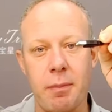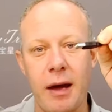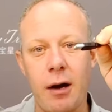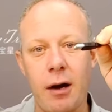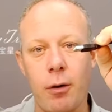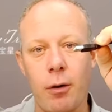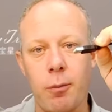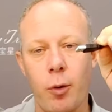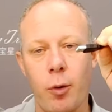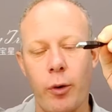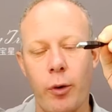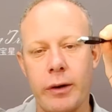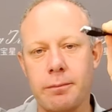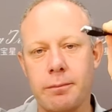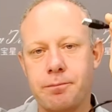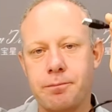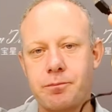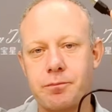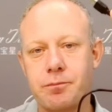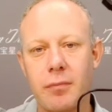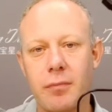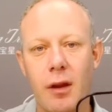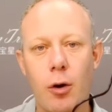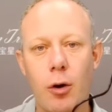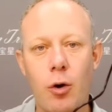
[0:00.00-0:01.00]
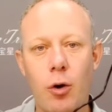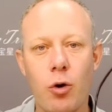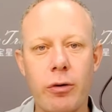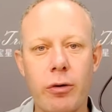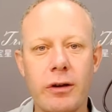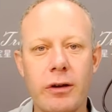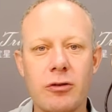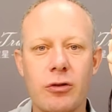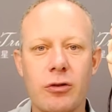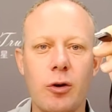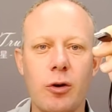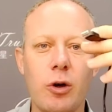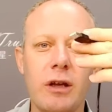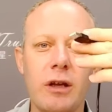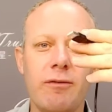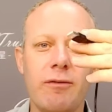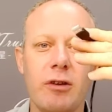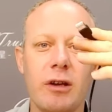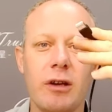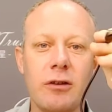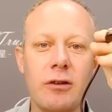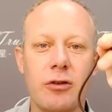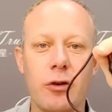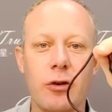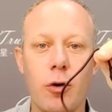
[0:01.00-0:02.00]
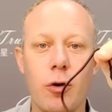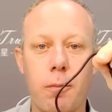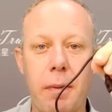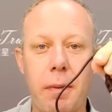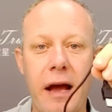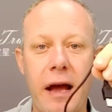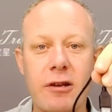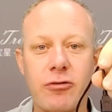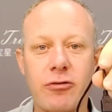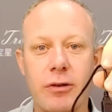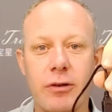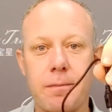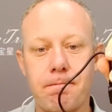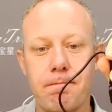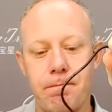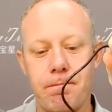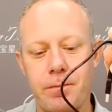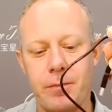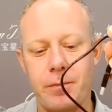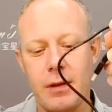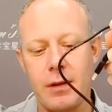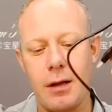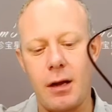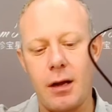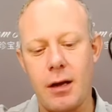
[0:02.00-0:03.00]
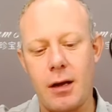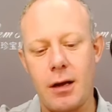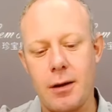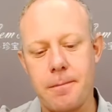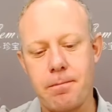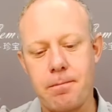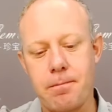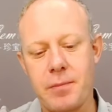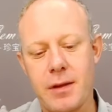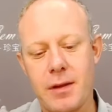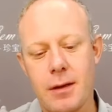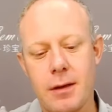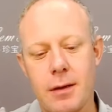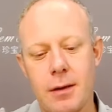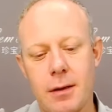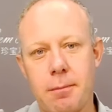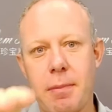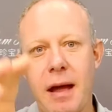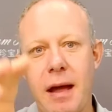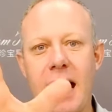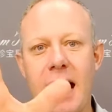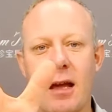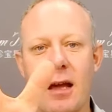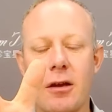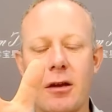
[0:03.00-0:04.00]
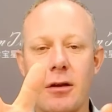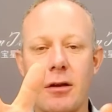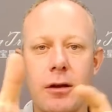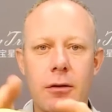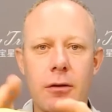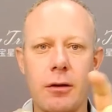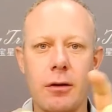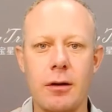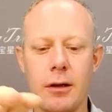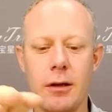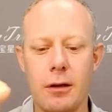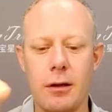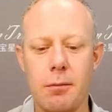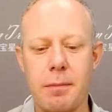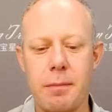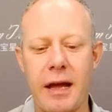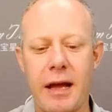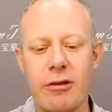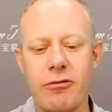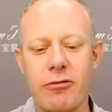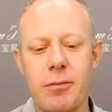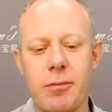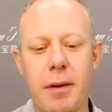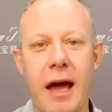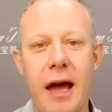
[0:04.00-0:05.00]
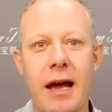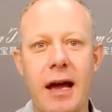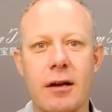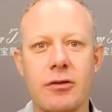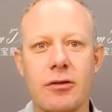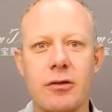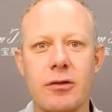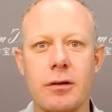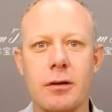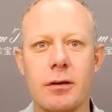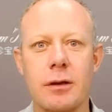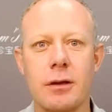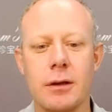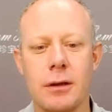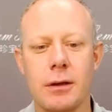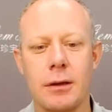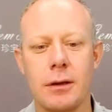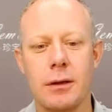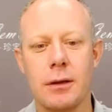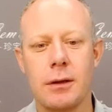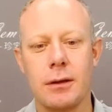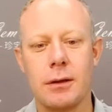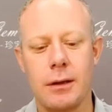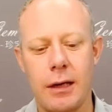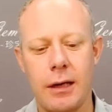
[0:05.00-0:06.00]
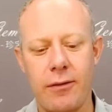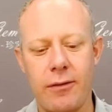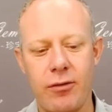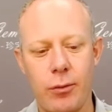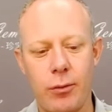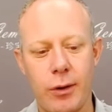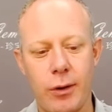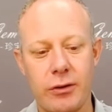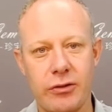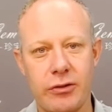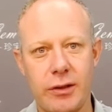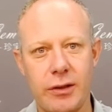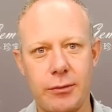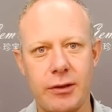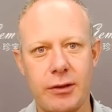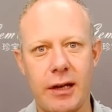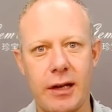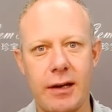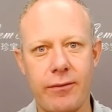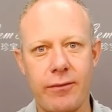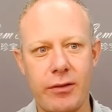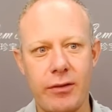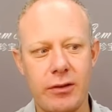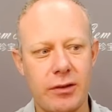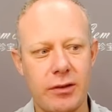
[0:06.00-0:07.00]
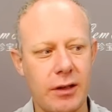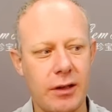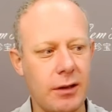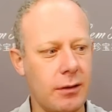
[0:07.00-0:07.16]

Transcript: point, or even into your battery pack. You know, the little battery packs that everyone seems to have these days.